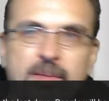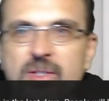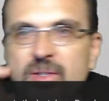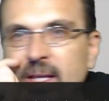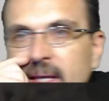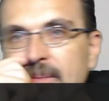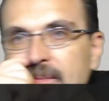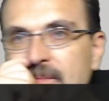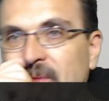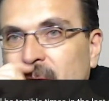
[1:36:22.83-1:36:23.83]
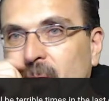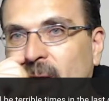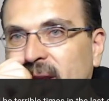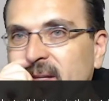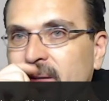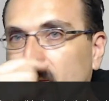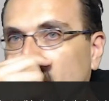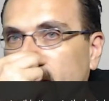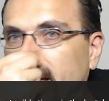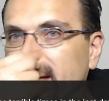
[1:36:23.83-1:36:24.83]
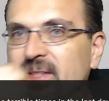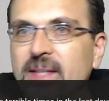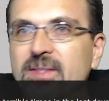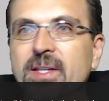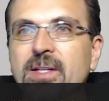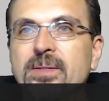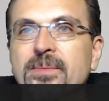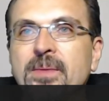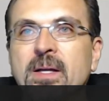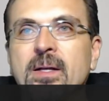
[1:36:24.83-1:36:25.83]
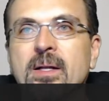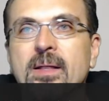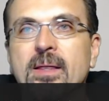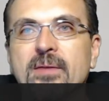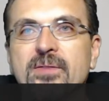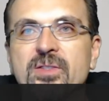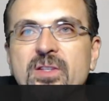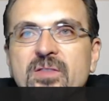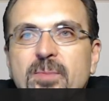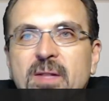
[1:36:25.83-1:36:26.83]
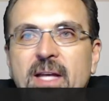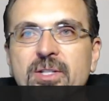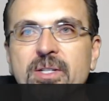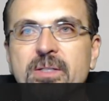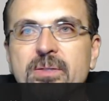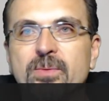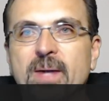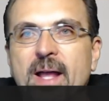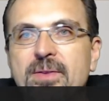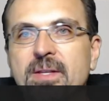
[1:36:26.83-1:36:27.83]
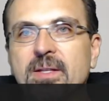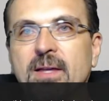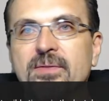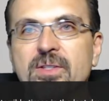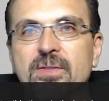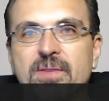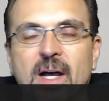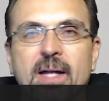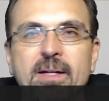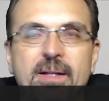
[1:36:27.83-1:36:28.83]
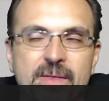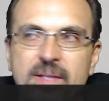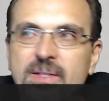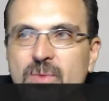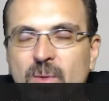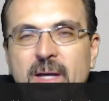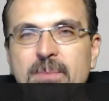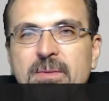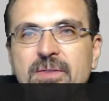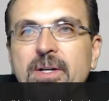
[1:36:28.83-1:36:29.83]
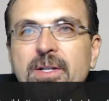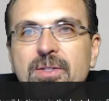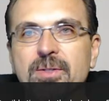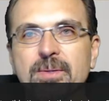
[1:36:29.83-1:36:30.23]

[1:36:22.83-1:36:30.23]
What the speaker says: you see, when he says here, lovers of pleasure rather than lovers of God, this is what I'm referring to.